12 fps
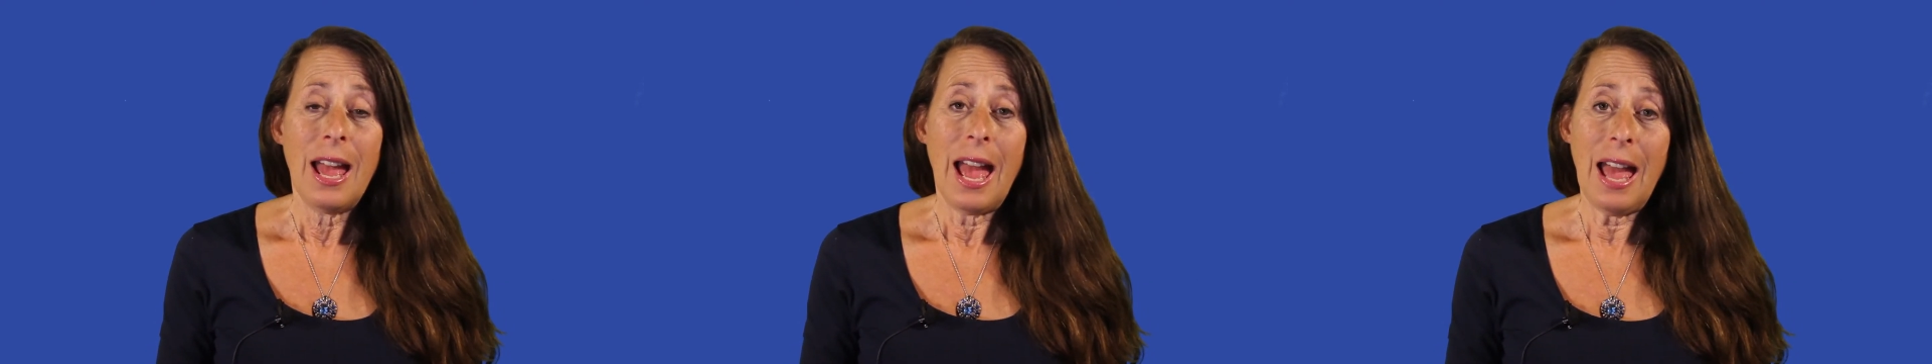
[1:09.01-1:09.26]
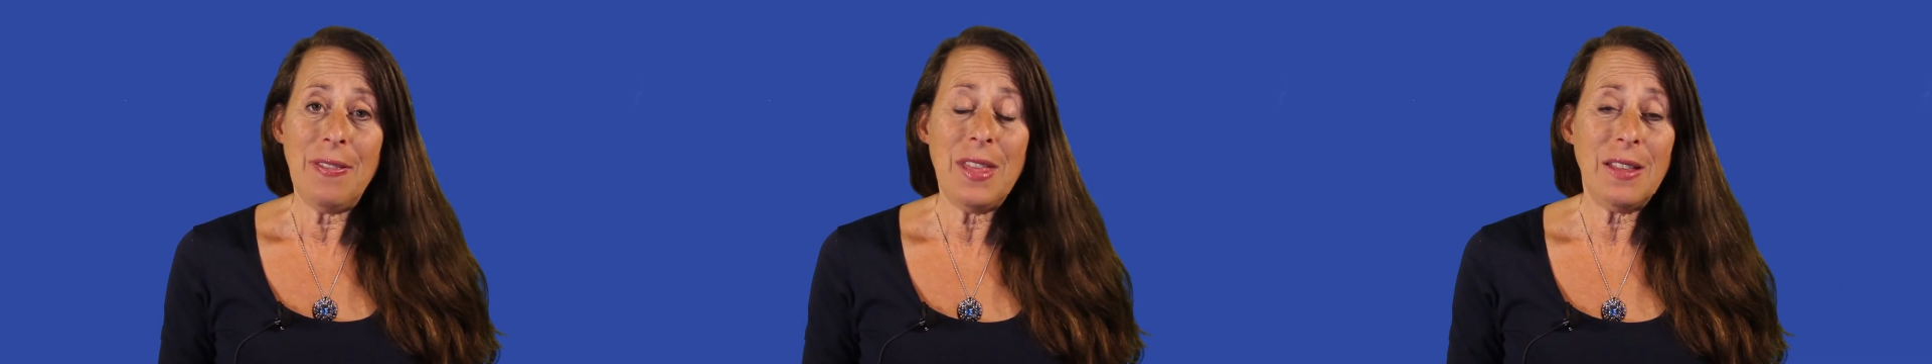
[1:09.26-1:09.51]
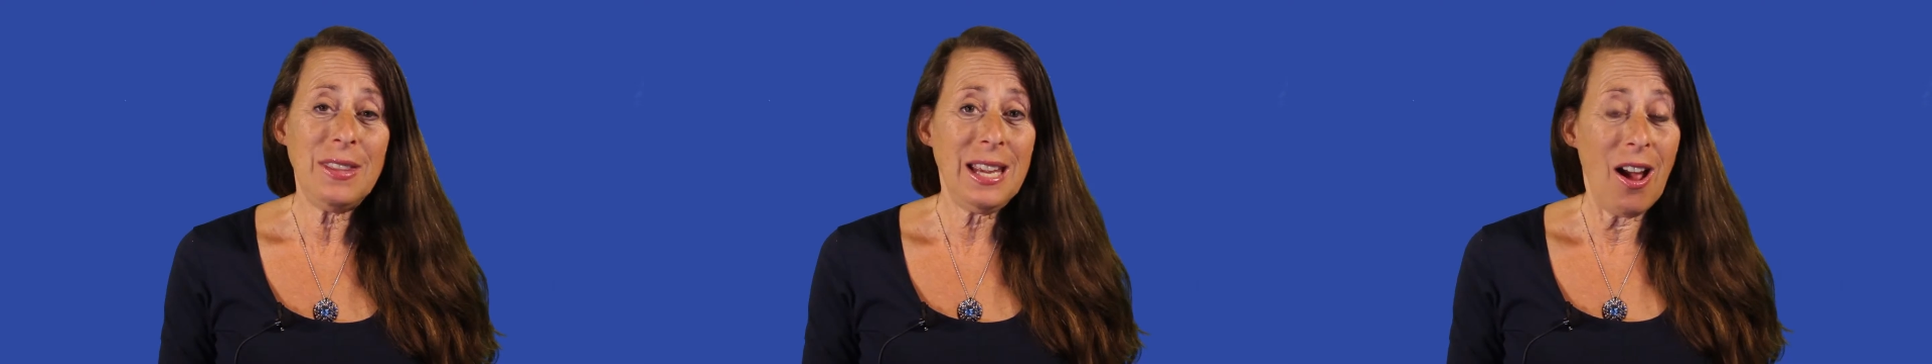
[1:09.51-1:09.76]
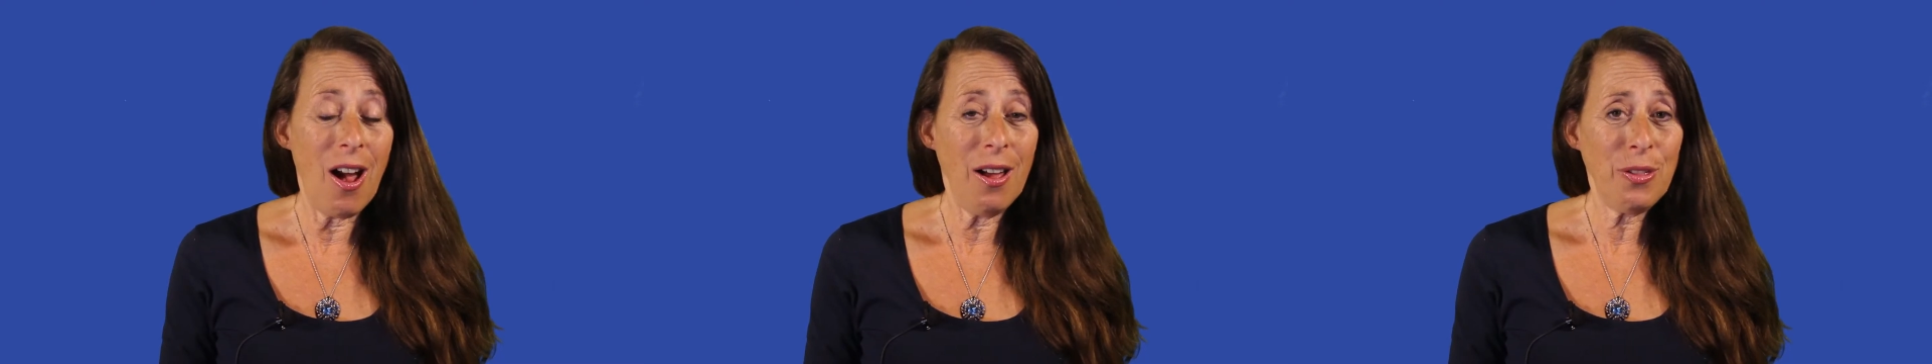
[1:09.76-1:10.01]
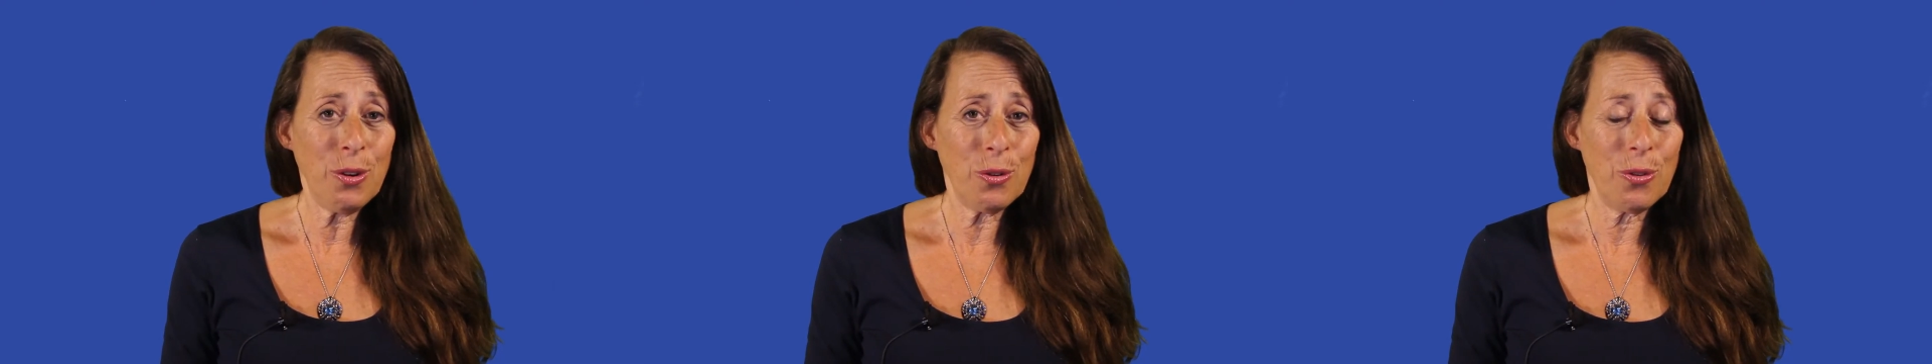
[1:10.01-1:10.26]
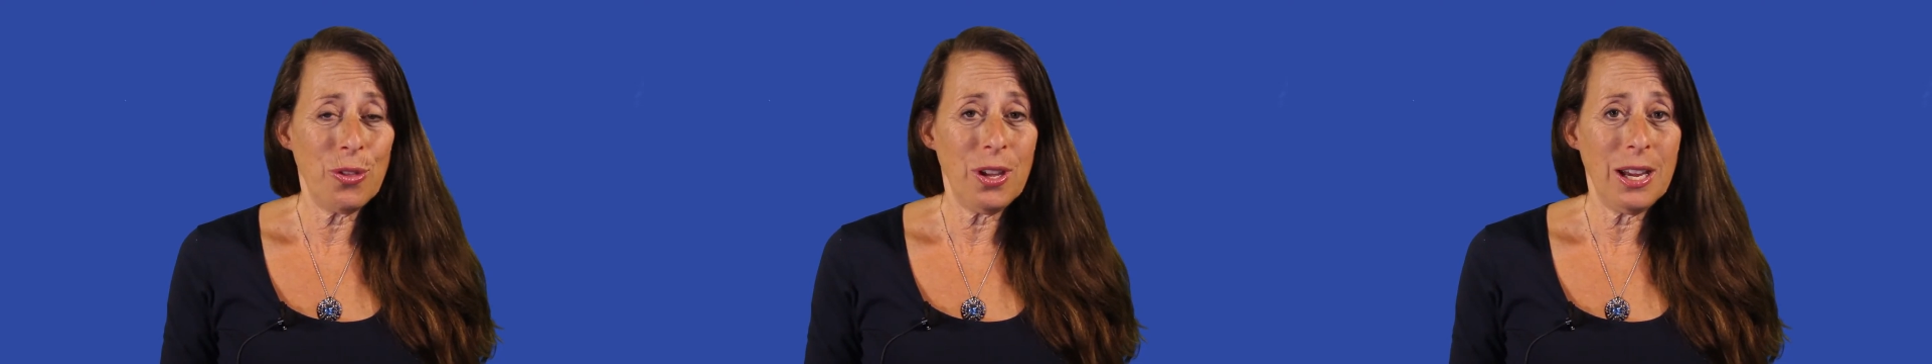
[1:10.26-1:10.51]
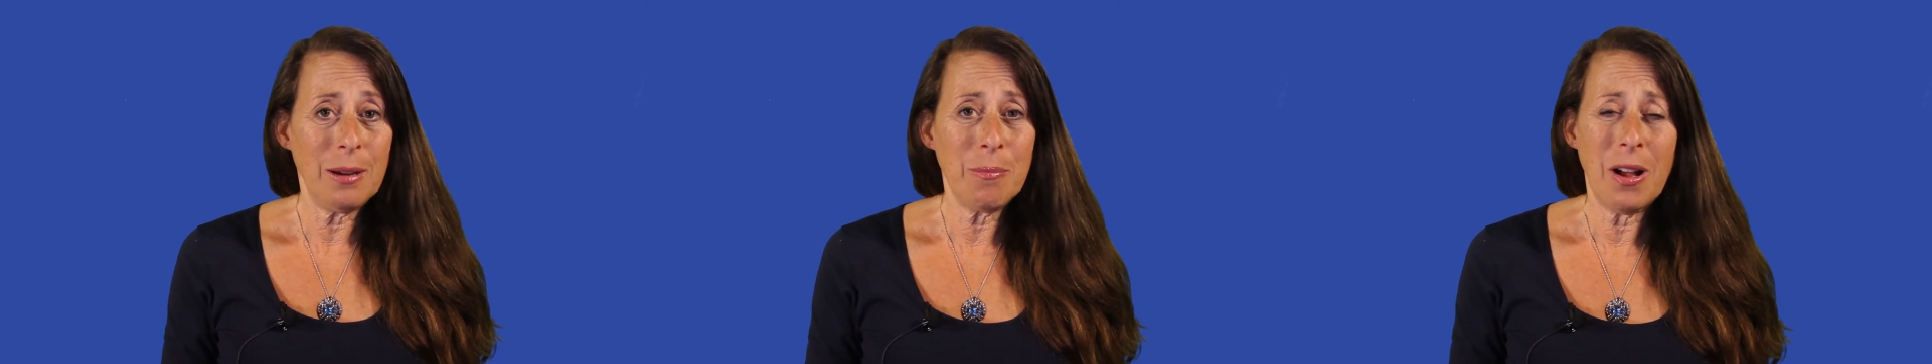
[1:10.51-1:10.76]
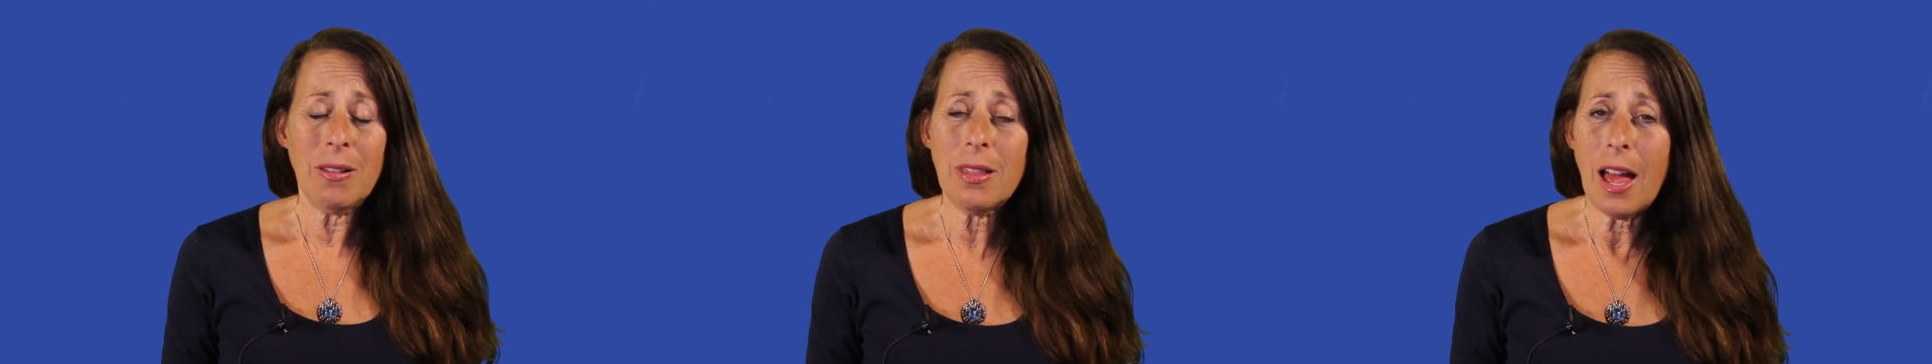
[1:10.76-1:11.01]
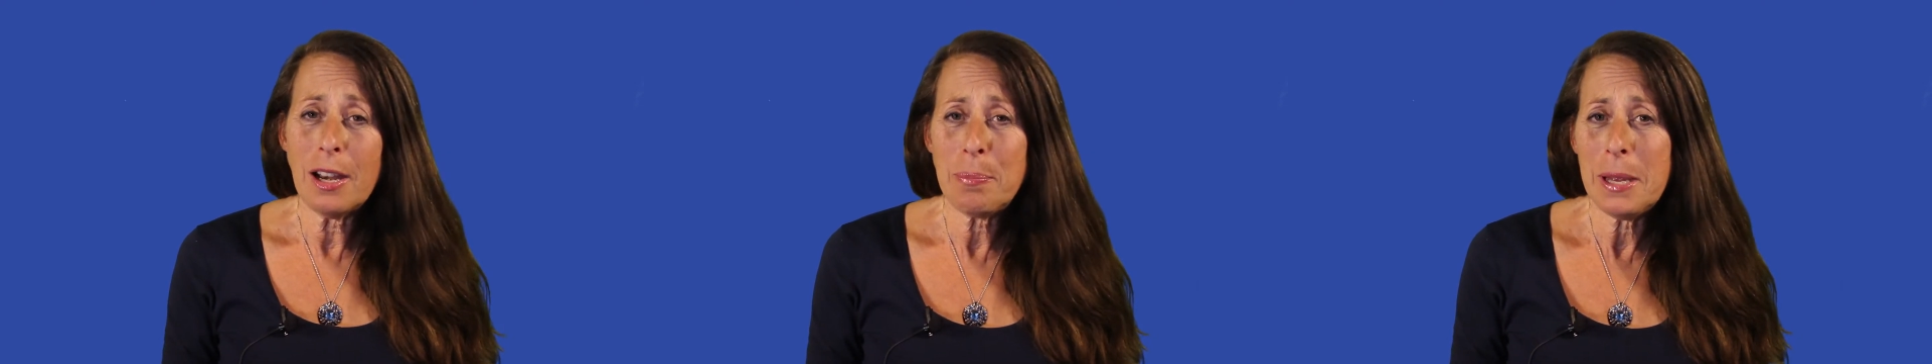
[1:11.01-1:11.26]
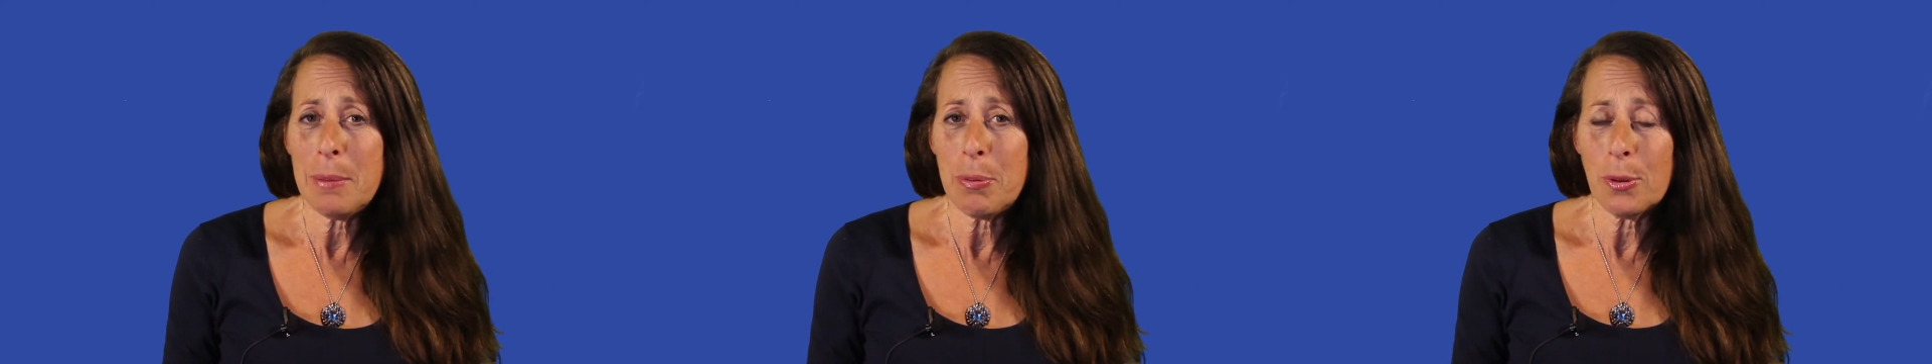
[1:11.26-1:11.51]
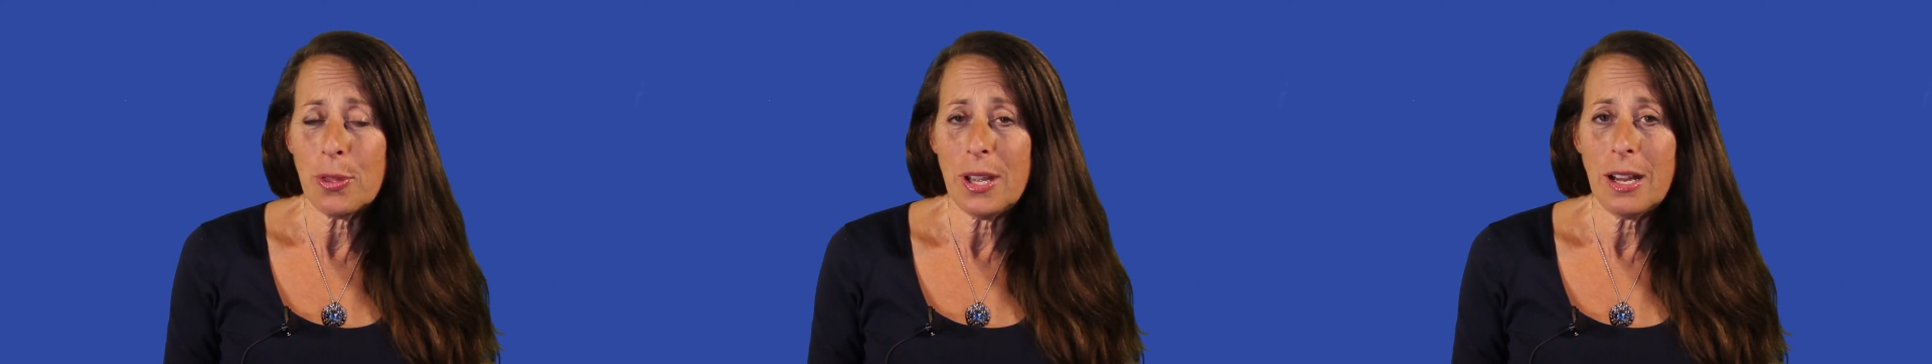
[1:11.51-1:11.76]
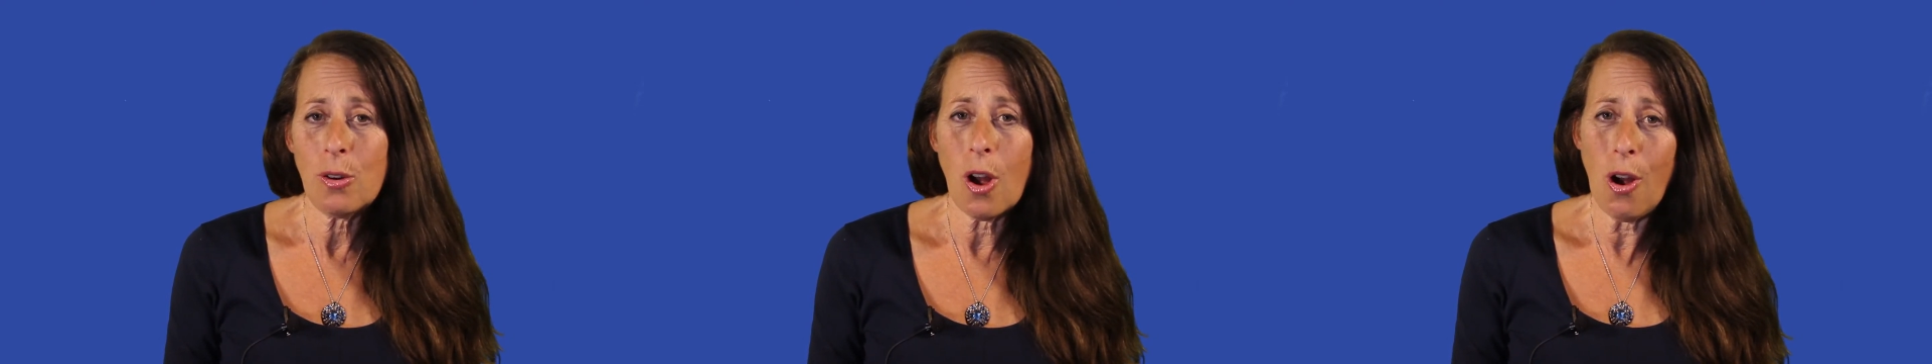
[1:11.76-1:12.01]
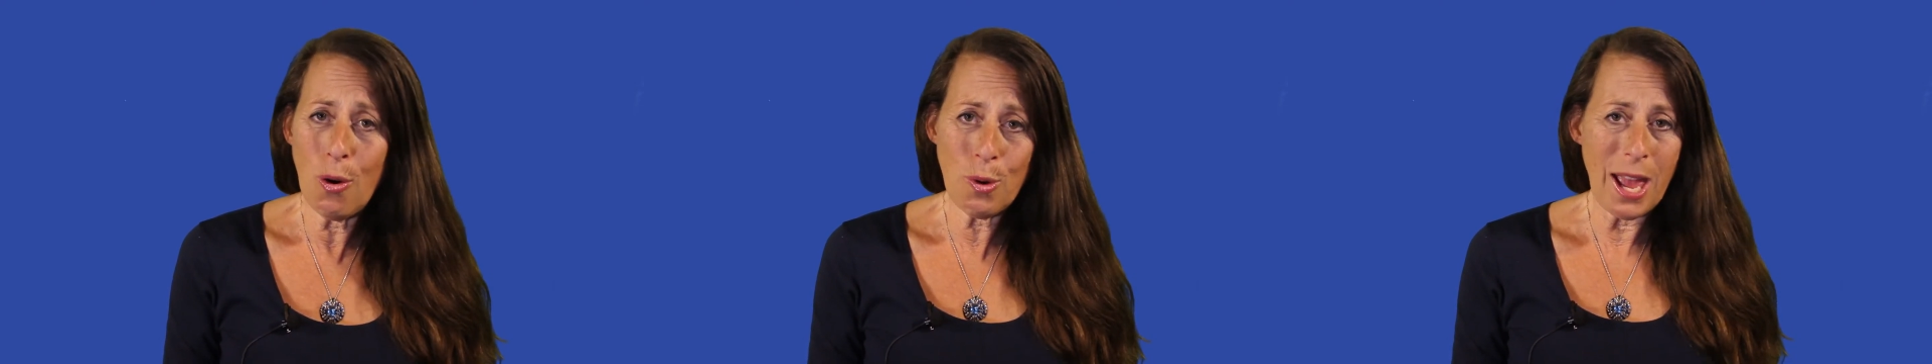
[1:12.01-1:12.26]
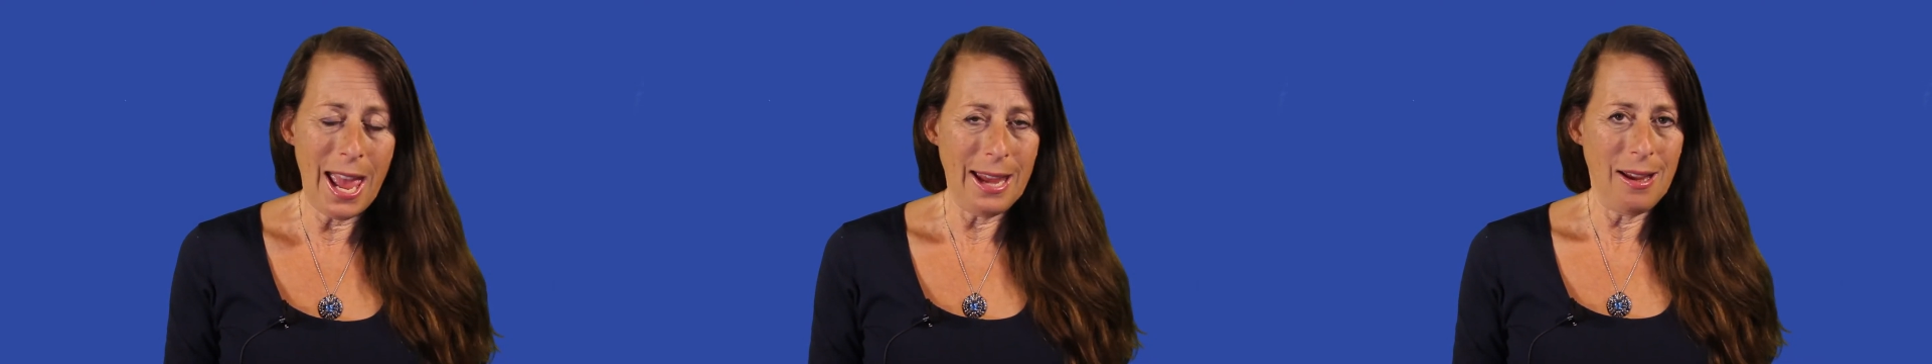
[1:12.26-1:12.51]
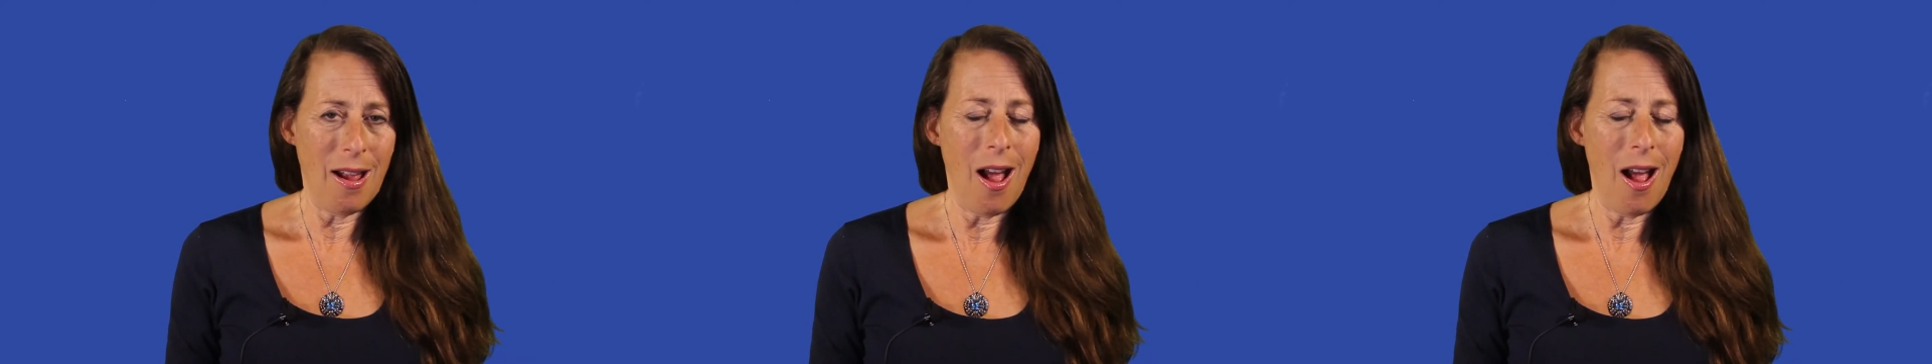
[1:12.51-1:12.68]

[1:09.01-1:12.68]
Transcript: And then the other thing, a lot of people think, okay,